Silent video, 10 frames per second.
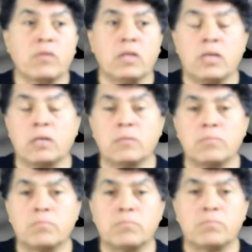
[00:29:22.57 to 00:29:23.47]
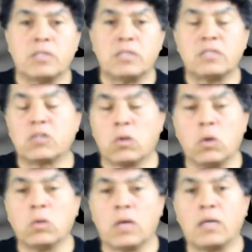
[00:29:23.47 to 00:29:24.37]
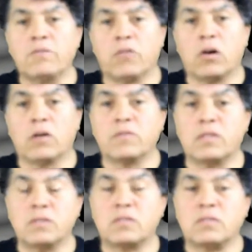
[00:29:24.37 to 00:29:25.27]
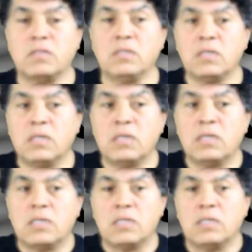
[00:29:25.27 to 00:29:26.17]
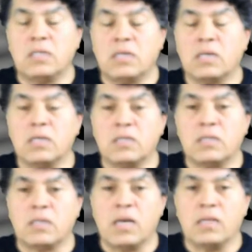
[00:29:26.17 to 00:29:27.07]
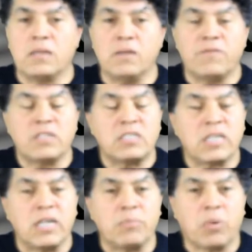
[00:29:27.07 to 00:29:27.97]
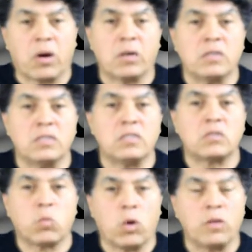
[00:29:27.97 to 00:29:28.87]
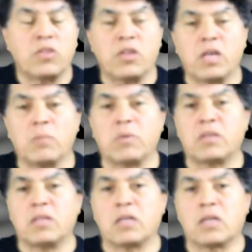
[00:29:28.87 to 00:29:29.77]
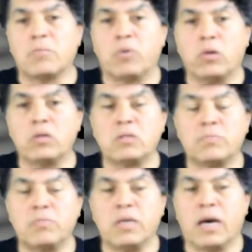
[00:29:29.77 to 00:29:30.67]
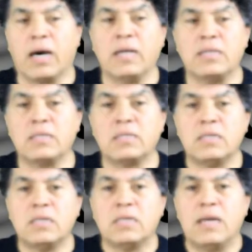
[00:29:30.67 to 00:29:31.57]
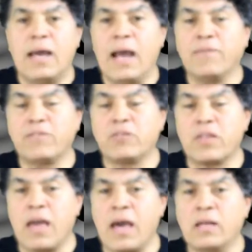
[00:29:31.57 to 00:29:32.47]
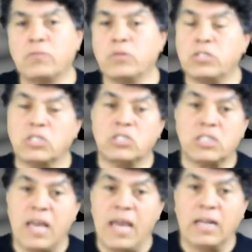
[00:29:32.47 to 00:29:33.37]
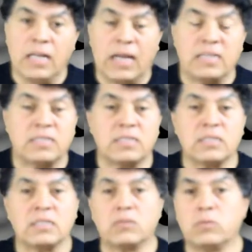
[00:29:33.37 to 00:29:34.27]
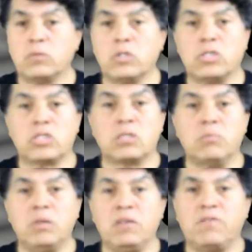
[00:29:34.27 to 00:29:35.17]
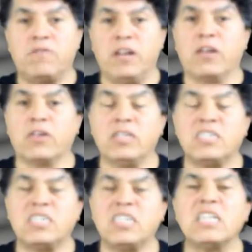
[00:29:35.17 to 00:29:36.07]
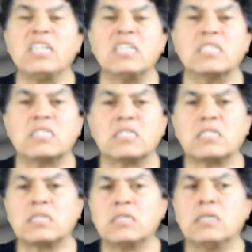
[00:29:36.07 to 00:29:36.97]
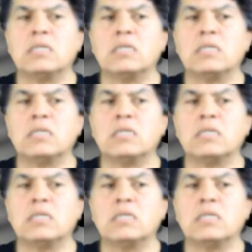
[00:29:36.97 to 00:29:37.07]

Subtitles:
But there's a whole lot involved. And see, the investigating part is one thing, but then the component behind it after that, which is analyzing, which can be very tedious,